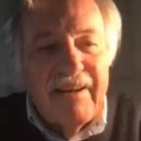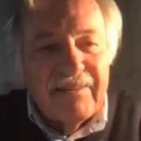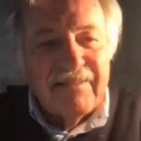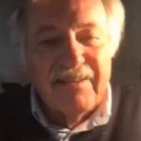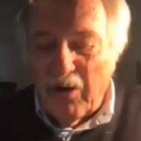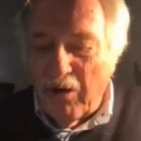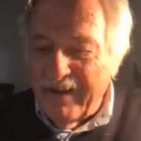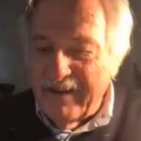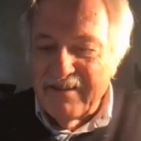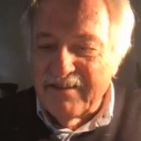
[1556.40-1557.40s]
other
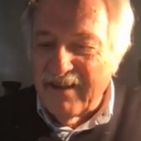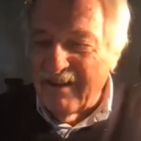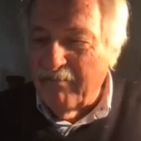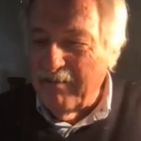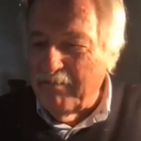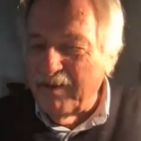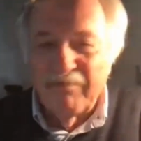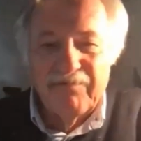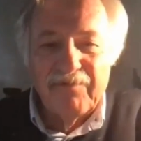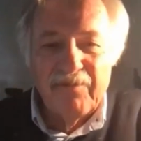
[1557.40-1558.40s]
comments,
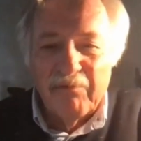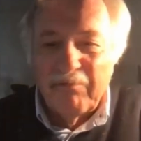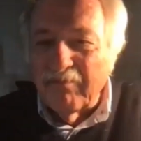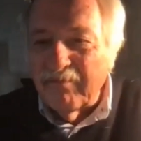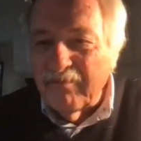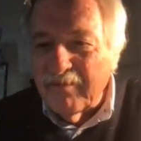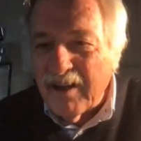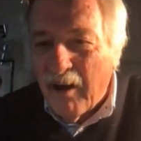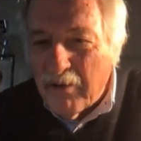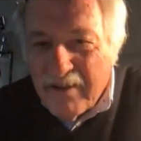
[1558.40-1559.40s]
maybe from
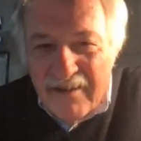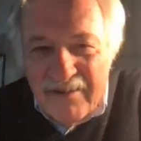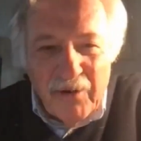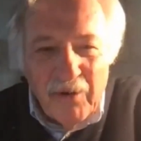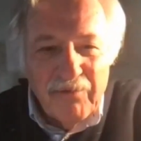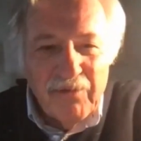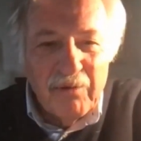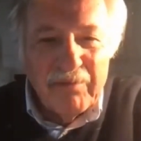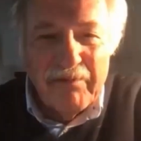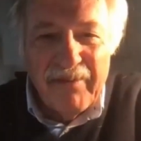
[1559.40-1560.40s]
the audience or
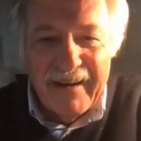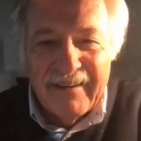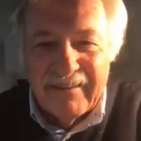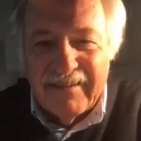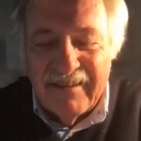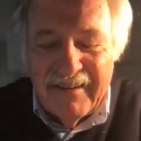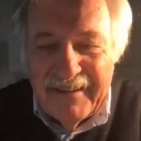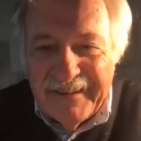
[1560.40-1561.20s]
from the faculty?